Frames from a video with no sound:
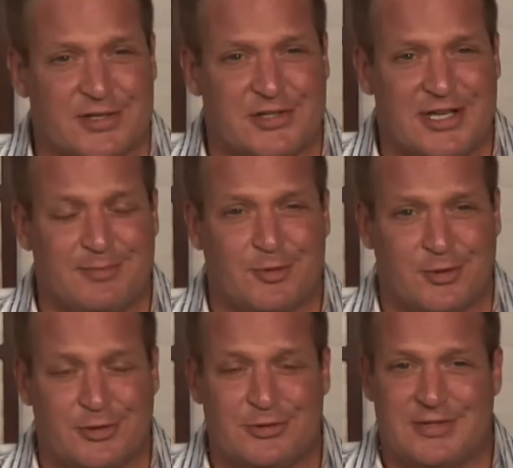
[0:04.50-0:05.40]
a cheap
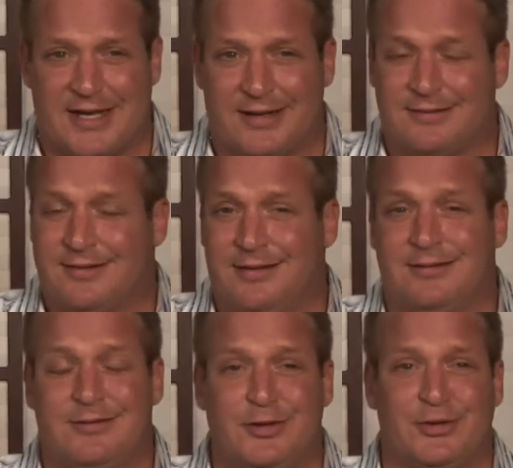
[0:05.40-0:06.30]
cruise, and the
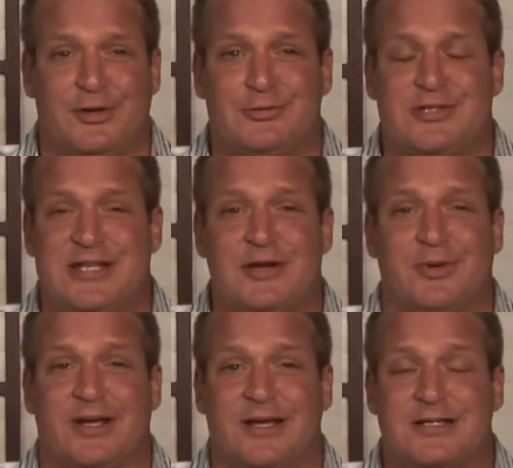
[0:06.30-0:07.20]
little known
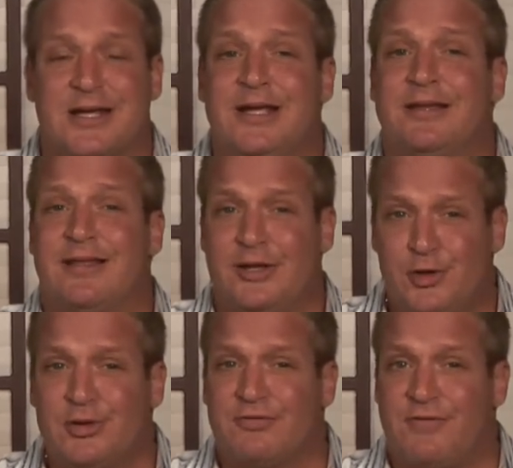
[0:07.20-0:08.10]
secret is that
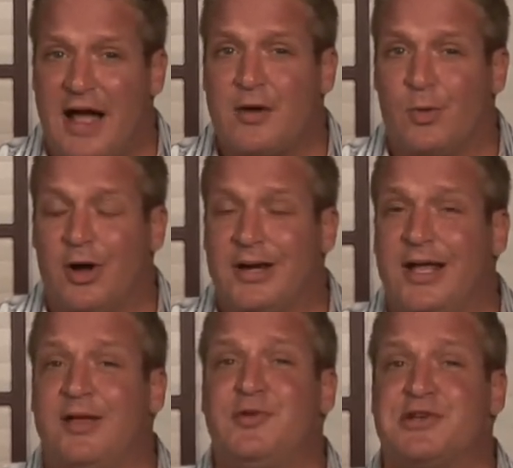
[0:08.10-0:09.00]
you could find one
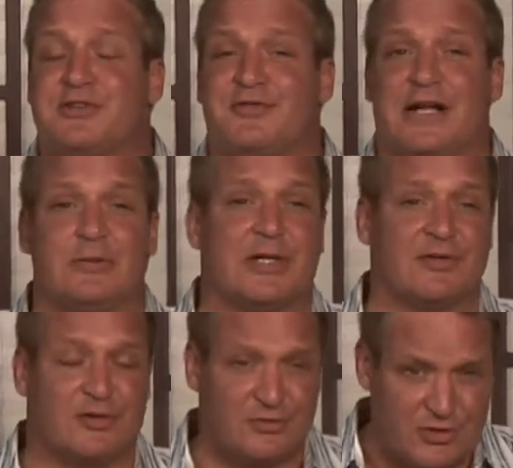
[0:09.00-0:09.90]
if you just follow a
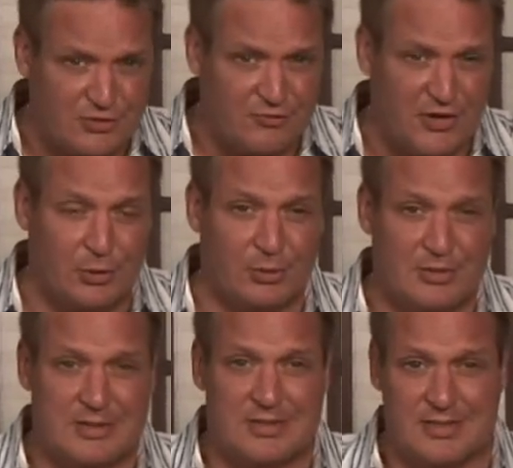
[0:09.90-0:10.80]
few
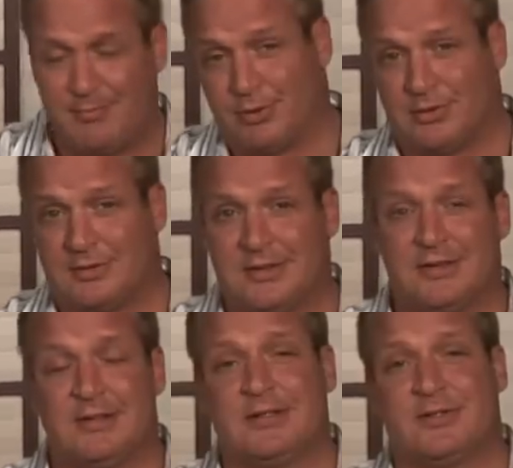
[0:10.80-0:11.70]
simple
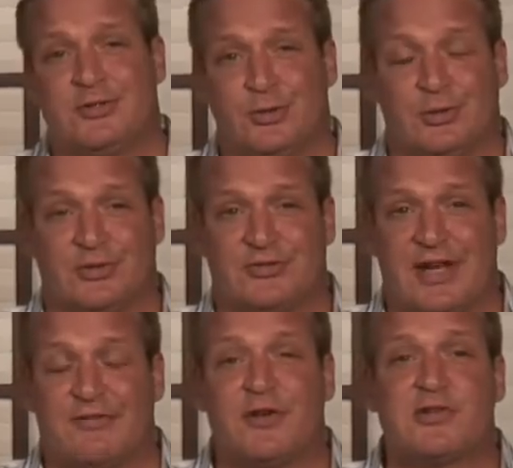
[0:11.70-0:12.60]
tools.
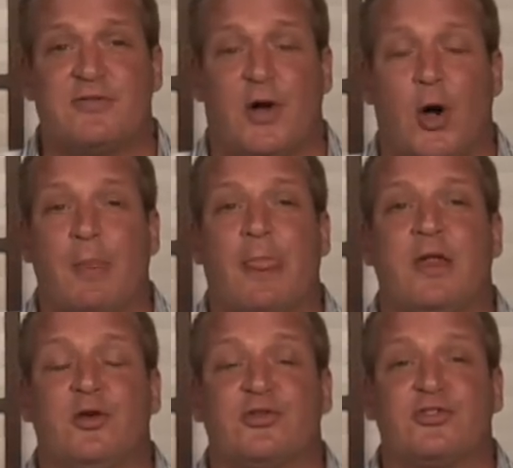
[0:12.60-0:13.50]
Now, first of all,
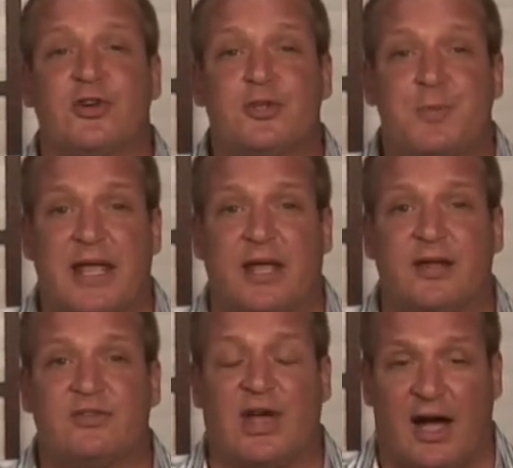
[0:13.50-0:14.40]
your search
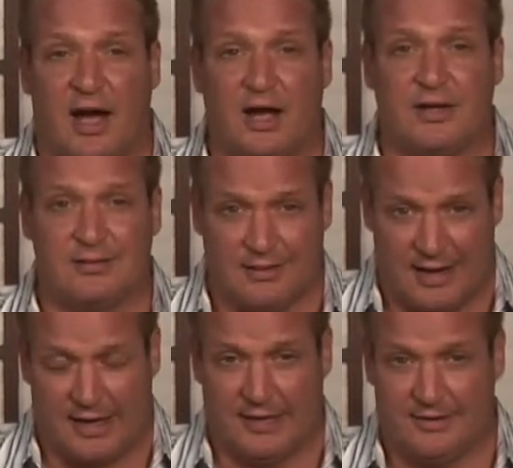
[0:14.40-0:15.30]
begins
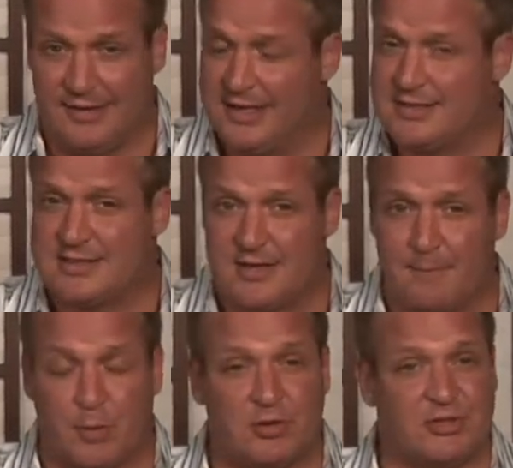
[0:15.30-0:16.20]
online. It's
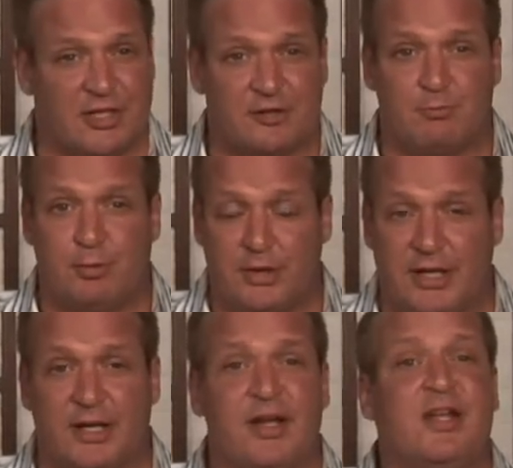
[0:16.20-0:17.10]
simple, just put in